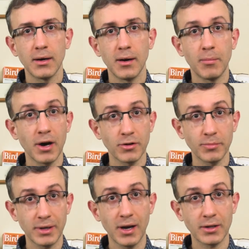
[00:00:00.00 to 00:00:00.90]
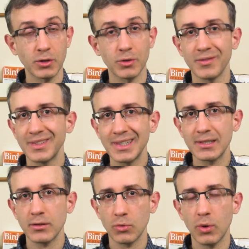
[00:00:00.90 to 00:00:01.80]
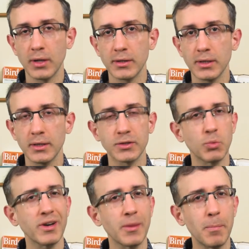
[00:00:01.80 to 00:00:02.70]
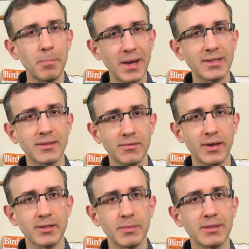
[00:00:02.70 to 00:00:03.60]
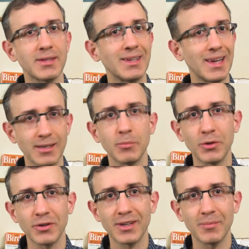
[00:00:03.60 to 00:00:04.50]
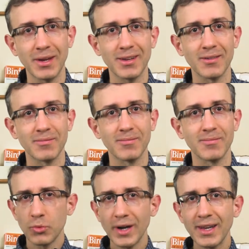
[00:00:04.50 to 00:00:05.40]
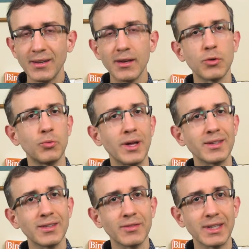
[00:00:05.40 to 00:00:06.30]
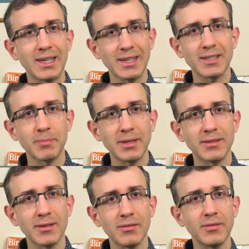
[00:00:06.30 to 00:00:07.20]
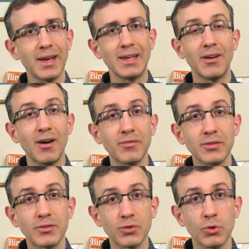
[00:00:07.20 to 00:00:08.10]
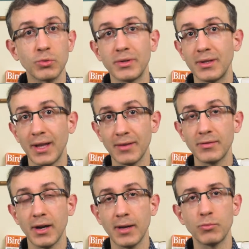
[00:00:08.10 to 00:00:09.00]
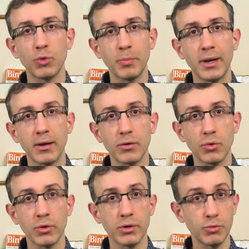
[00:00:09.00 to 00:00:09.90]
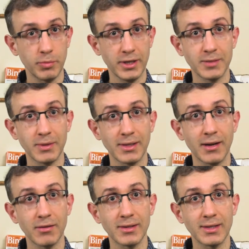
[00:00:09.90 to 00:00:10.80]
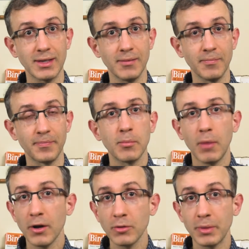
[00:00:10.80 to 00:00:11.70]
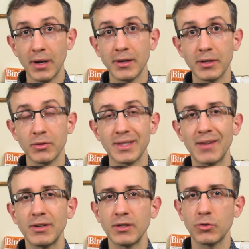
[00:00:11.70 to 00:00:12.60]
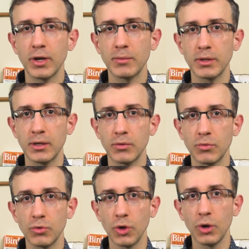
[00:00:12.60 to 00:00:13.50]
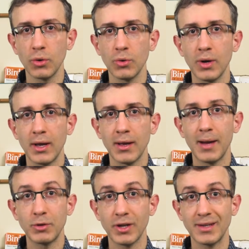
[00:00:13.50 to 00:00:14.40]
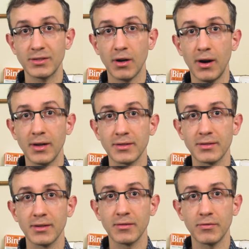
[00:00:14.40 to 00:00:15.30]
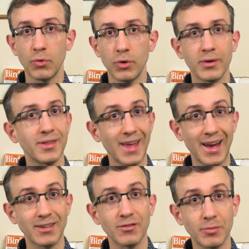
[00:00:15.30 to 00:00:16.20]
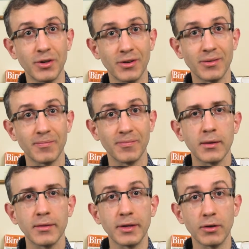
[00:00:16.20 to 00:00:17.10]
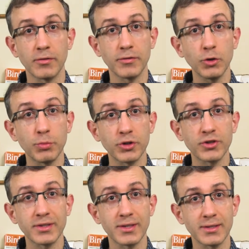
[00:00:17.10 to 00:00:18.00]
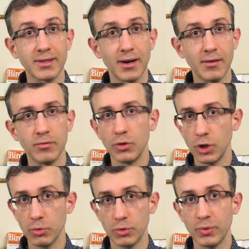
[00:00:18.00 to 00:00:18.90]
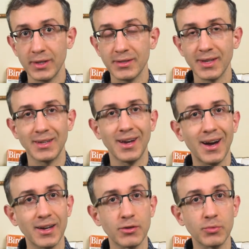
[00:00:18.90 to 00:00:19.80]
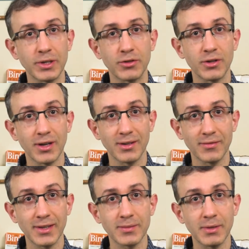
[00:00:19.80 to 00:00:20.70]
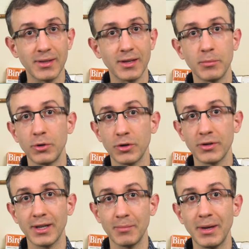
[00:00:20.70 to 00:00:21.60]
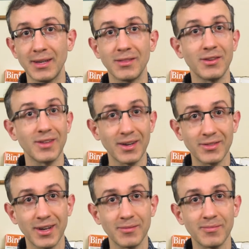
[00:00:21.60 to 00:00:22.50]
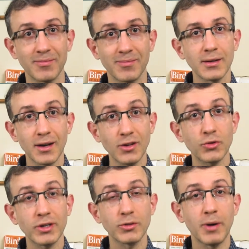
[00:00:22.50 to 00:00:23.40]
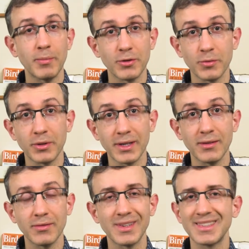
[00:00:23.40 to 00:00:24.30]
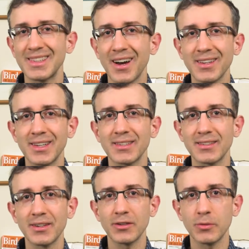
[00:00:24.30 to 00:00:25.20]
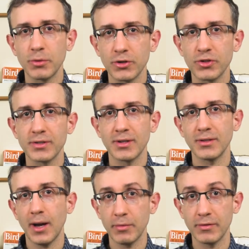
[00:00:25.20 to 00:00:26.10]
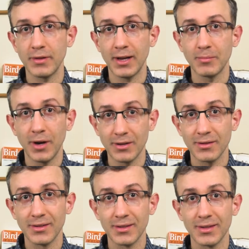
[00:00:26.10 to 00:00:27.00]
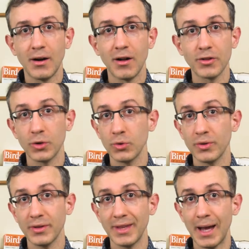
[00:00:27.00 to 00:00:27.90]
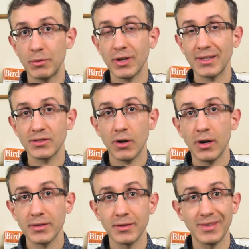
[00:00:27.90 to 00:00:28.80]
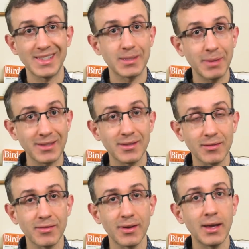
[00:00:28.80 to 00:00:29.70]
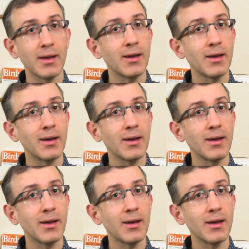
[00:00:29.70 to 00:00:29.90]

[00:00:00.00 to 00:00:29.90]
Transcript: A modern binocular of decent quality is one of the best investments that any birder can make. Rugged, relatively inexpensive, and often sold with a lifetime repair or replacement guarantee, modern binoculars have an incredibly low amortized cost for the active birder. There are few purchases of lower risk and higher return on investment that a birder can make in their lifetime. Contrary to popular belief, it's not necessary to purchase a top-of-the-line model, although the amortized cost of expensive,